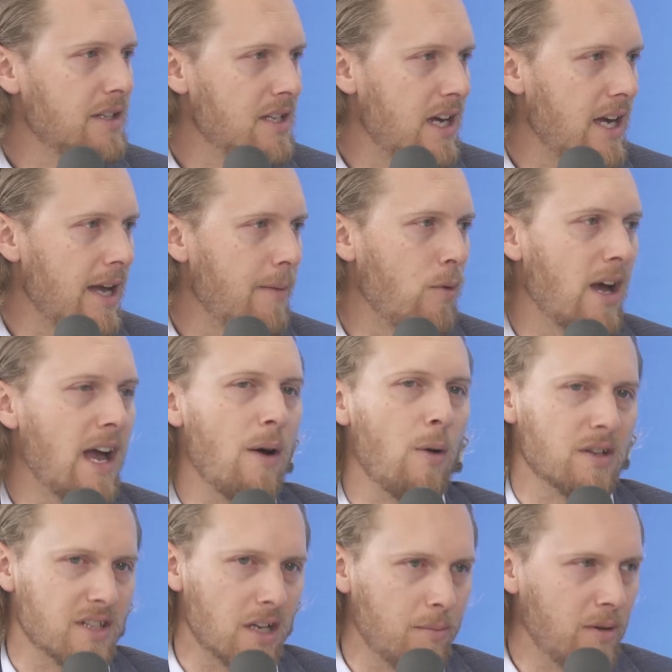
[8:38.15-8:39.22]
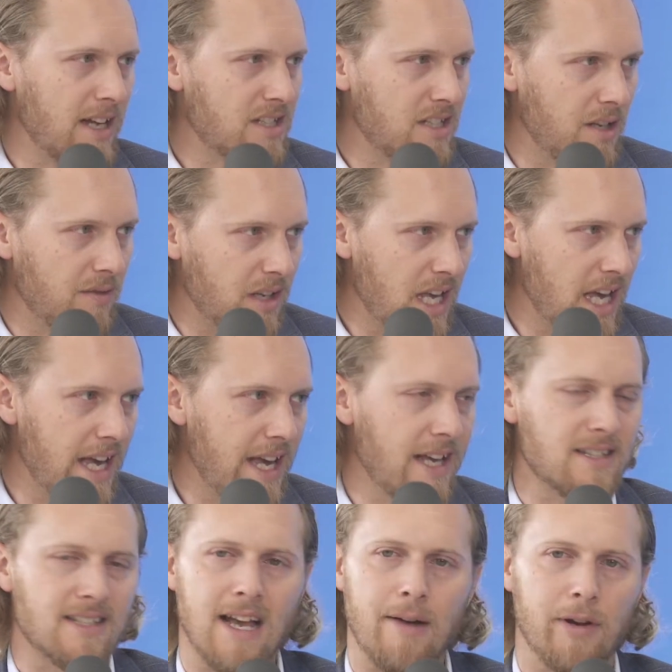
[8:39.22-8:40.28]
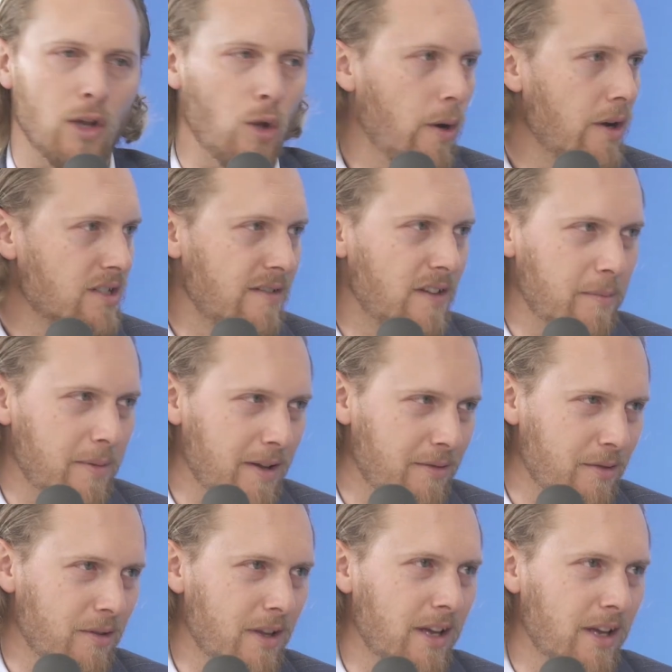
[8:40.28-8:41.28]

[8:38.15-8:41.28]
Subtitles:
type? What's the complexity of the case? How many lawyers have they been through?